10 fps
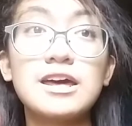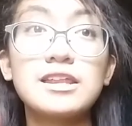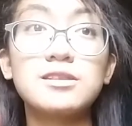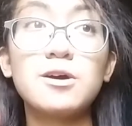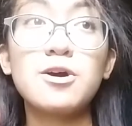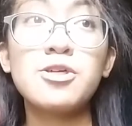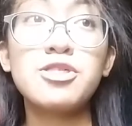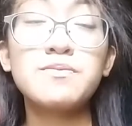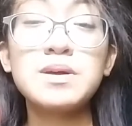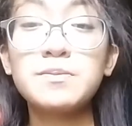and
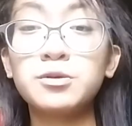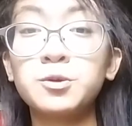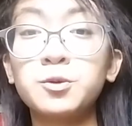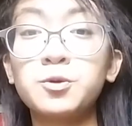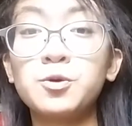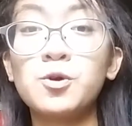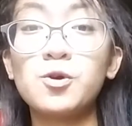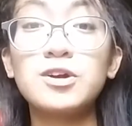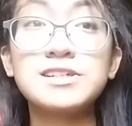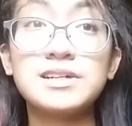the people who
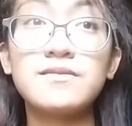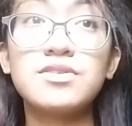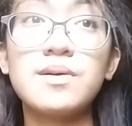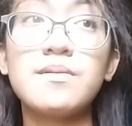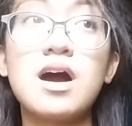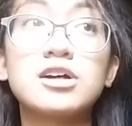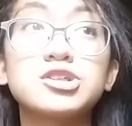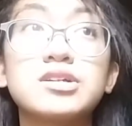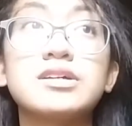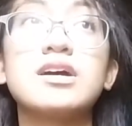receive them
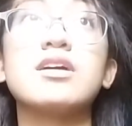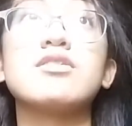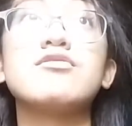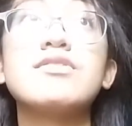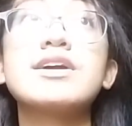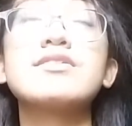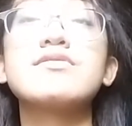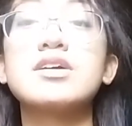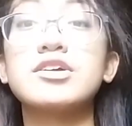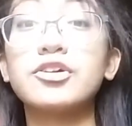actually are very
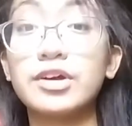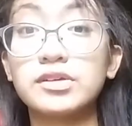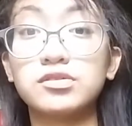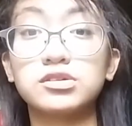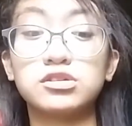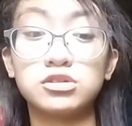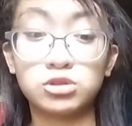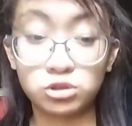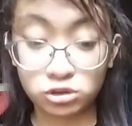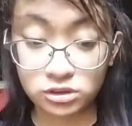very grateful
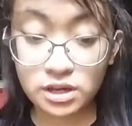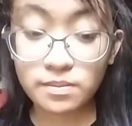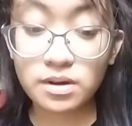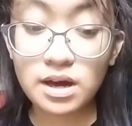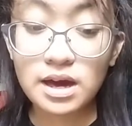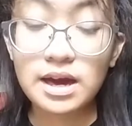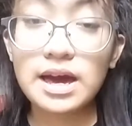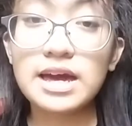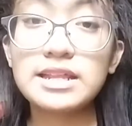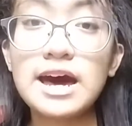to them
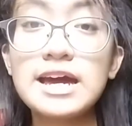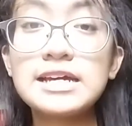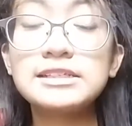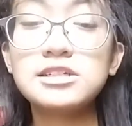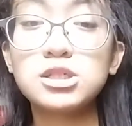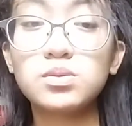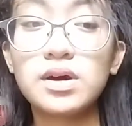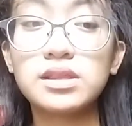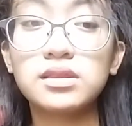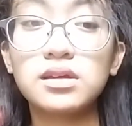and i just
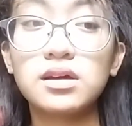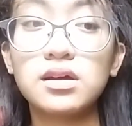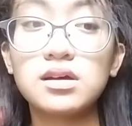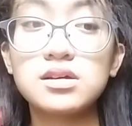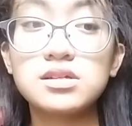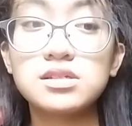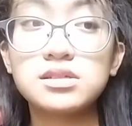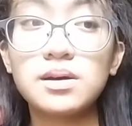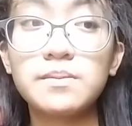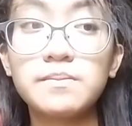want
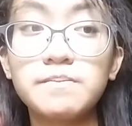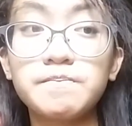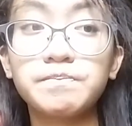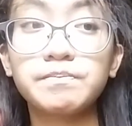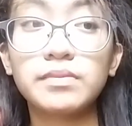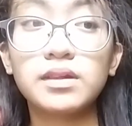some